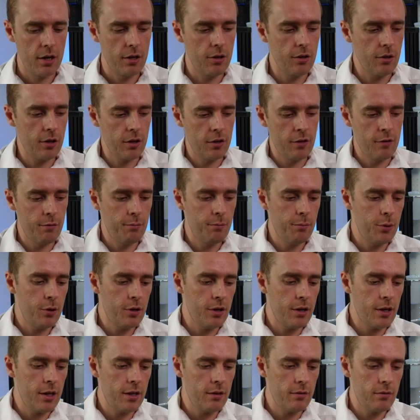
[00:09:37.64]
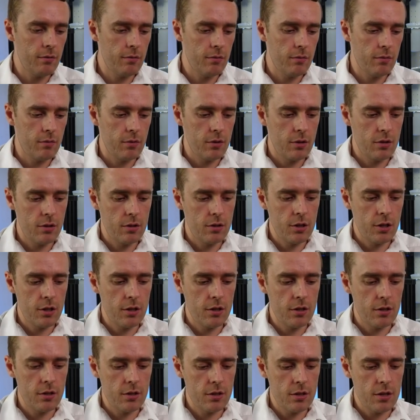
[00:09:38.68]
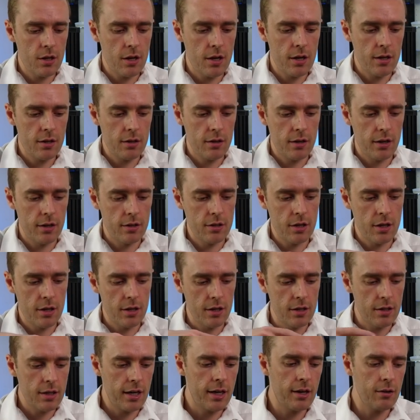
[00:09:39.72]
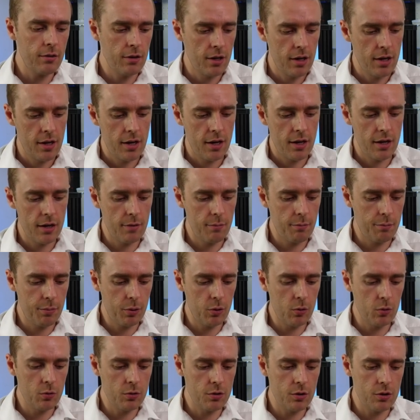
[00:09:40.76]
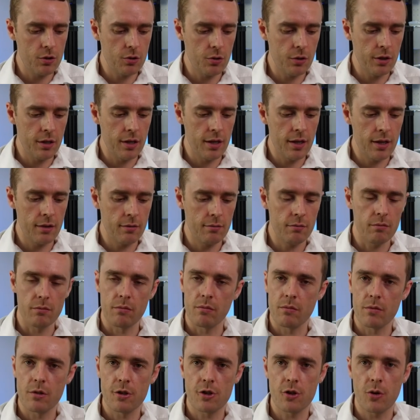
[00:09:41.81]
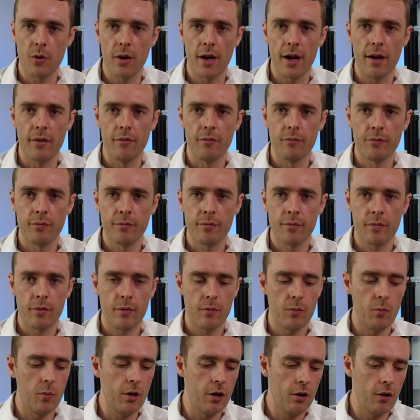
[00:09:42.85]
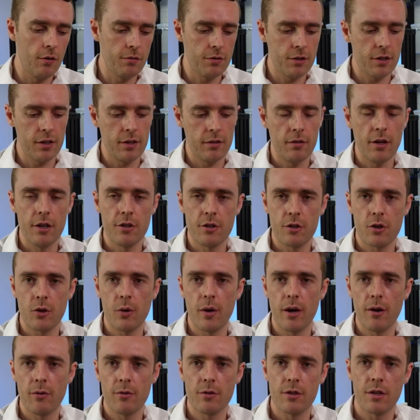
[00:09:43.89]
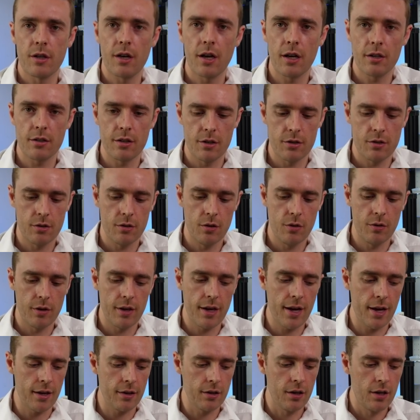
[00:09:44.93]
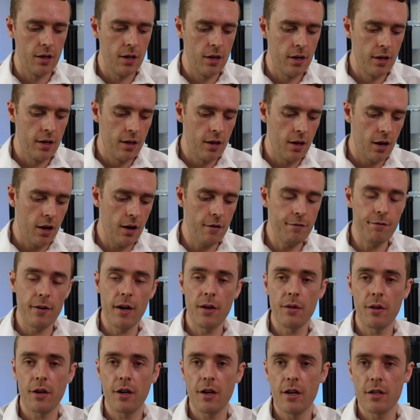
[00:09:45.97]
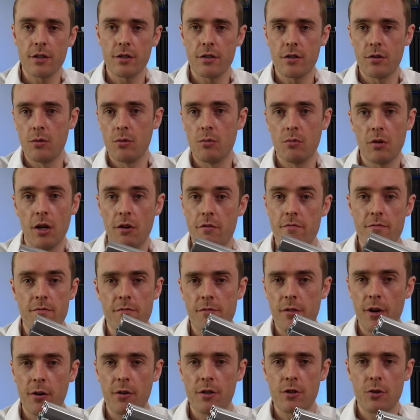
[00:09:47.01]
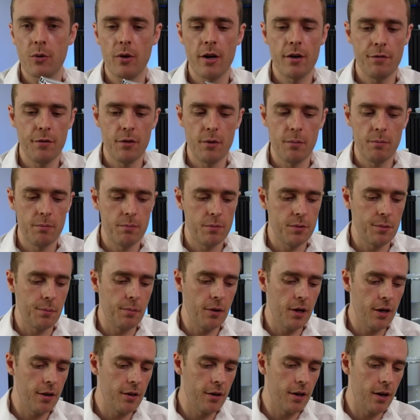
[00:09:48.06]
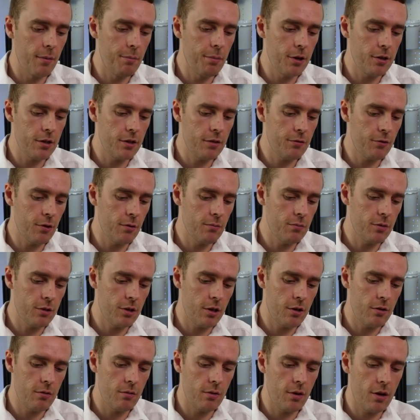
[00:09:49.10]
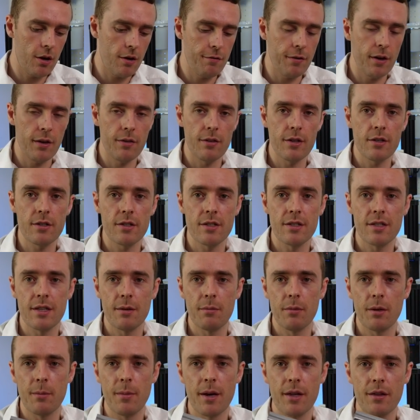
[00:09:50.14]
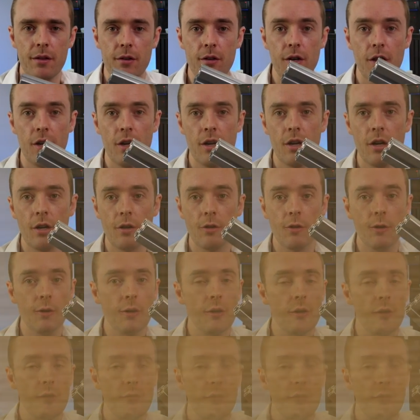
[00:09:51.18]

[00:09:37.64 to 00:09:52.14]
You kind of put it in, turn it to the side and tighten it down and it pulls the joint in square. Well, obviously as square as the cut is on the end. I found the cuts to come very square from the supplier that I purchased from, so I found this assembly method not only